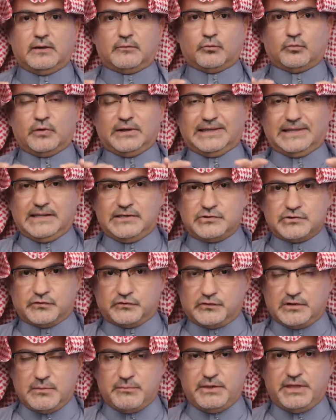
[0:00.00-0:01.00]

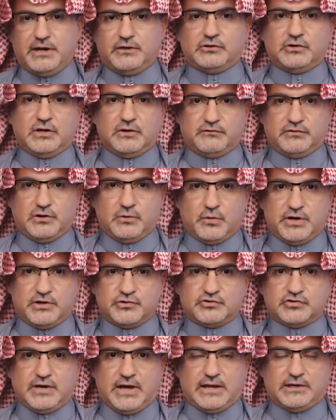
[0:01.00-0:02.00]
religious community, if you
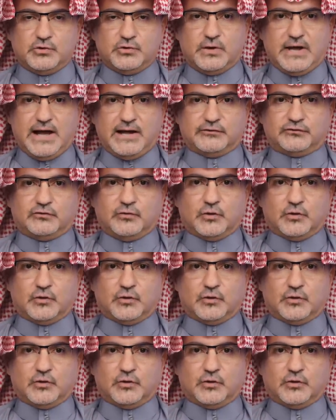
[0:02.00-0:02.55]
wish, and you guys